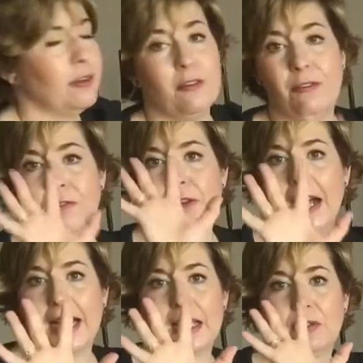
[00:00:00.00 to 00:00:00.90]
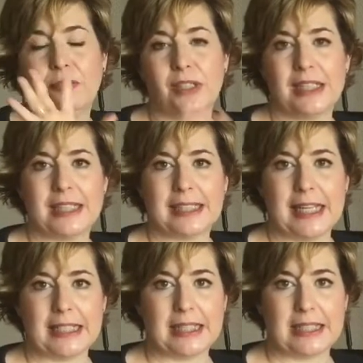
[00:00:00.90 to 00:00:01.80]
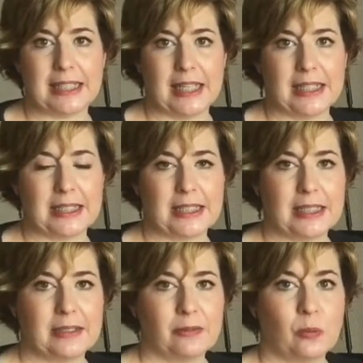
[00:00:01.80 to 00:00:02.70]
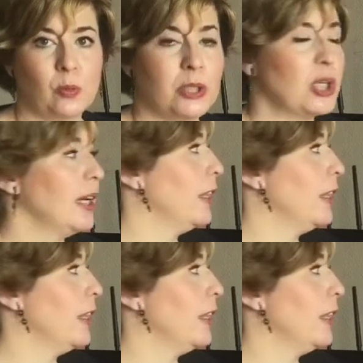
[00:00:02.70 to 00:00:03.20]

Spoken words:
5 senses. Which are the